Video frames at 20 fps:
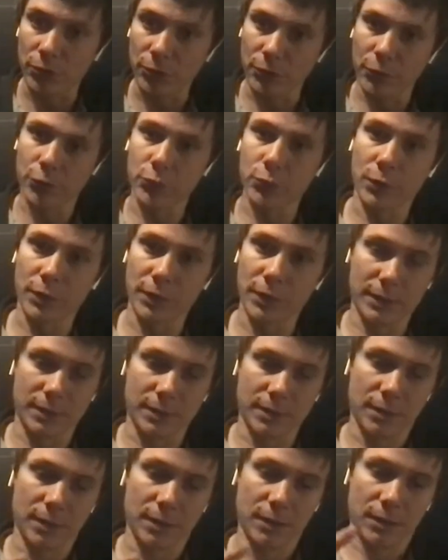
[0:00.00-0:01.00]
The first one is
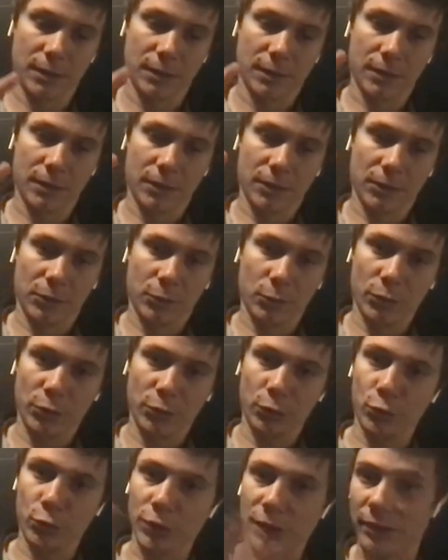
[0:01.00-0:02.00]
when
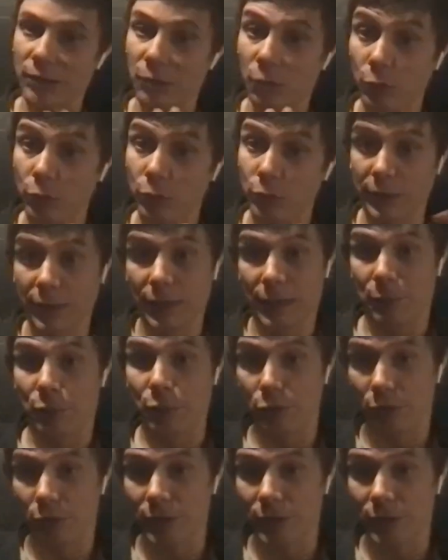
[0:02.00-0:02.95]
you look at all the data products